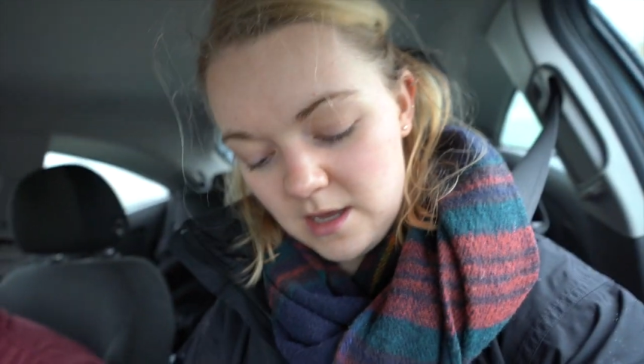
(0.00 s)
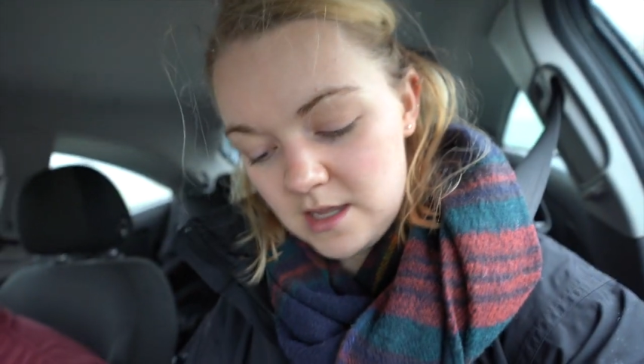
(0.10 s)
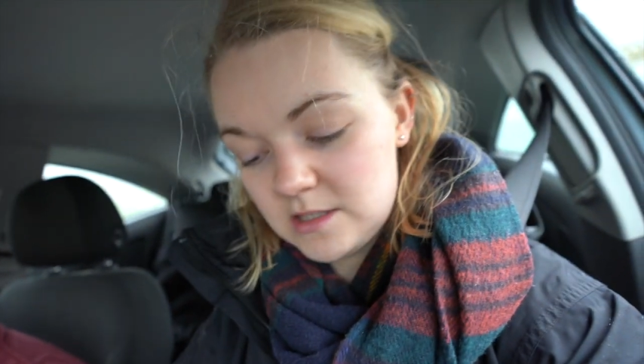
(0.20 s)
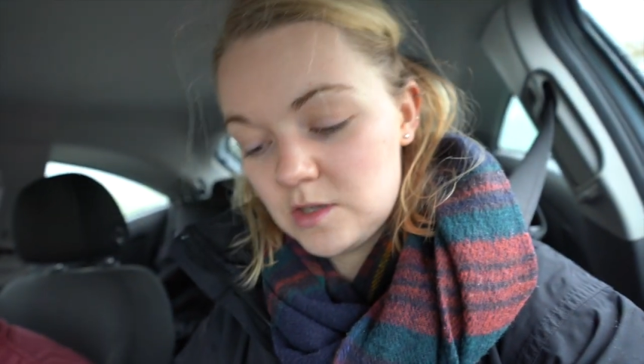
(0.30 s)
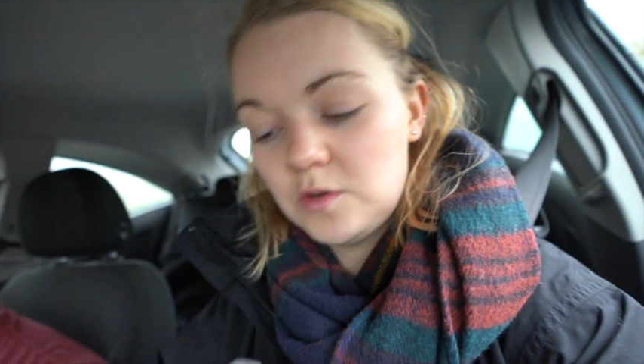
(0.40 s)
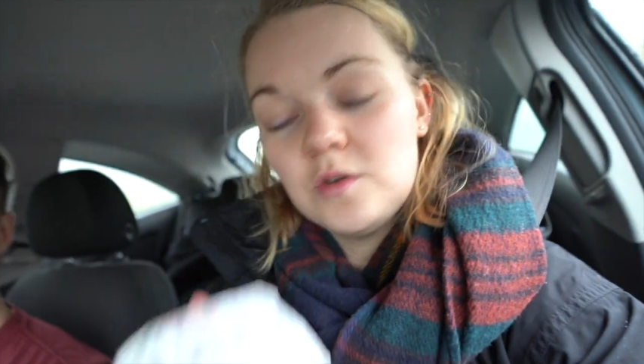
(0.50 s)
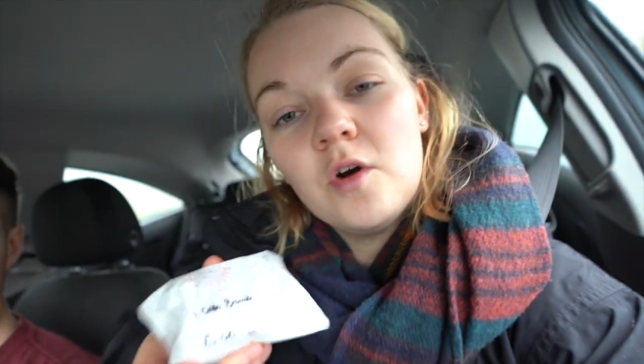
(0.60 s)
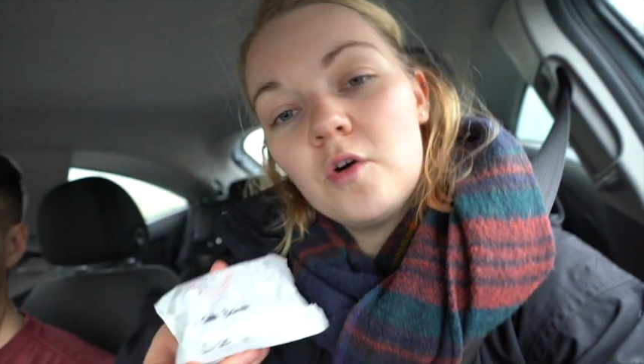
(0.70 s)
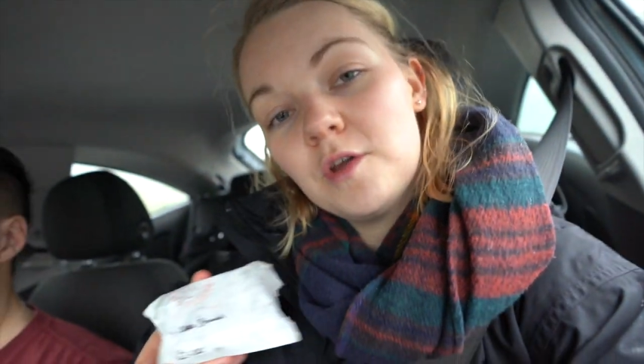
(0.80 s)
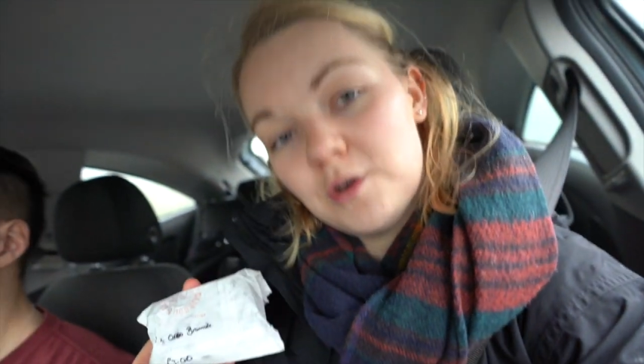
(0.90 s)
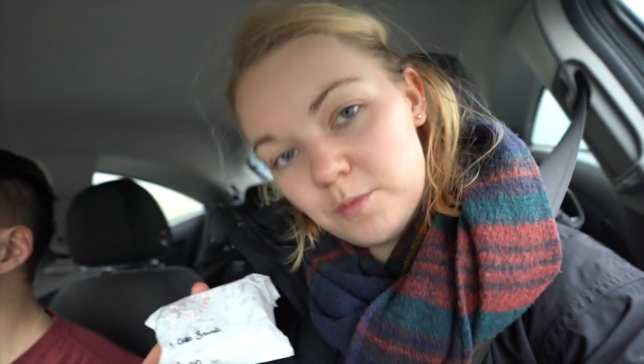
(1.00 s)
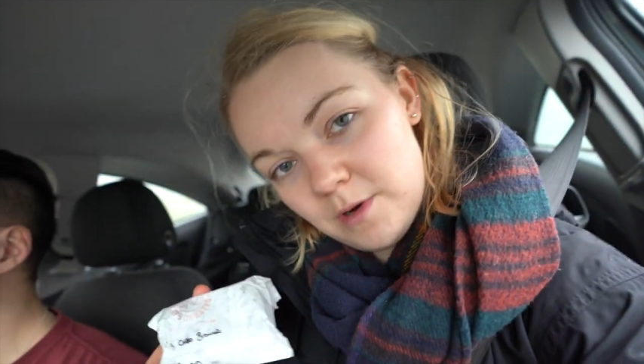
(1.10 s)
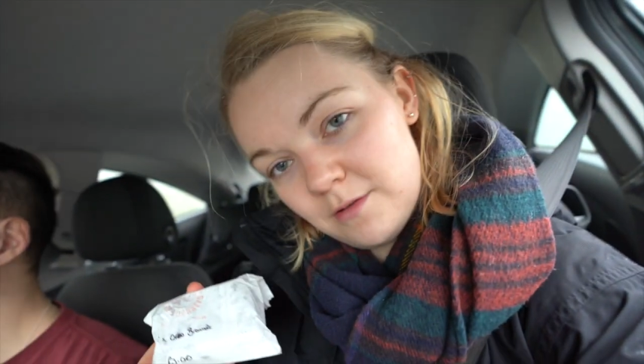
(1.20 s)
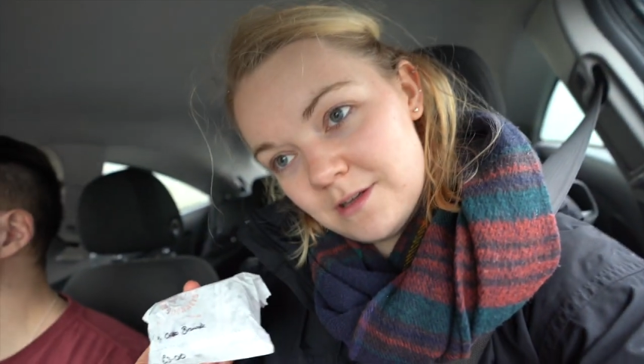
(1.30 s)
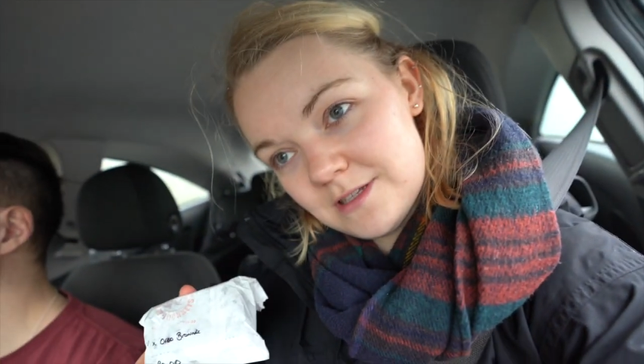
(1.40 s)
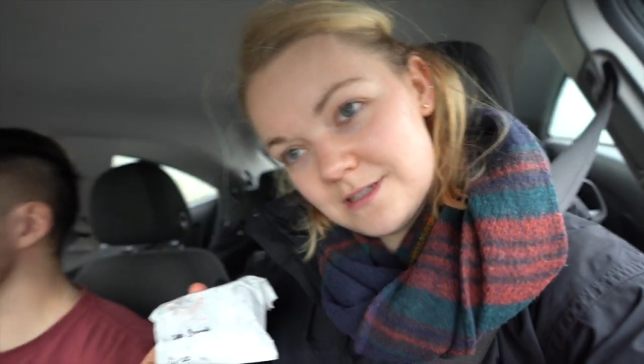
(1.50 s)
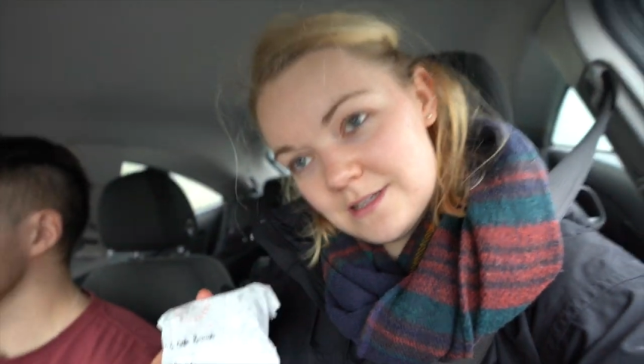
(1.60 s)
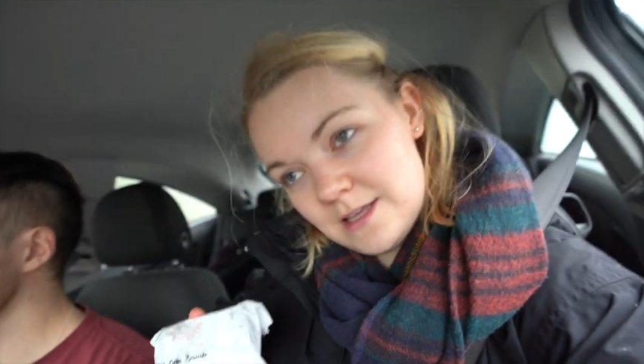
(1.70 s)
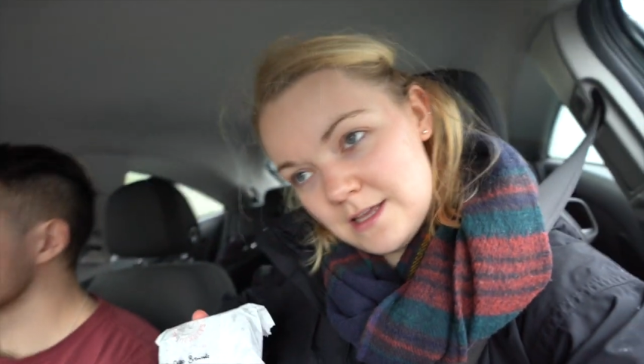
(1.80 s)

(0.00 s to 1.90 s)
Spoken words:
and two Oreo brownies.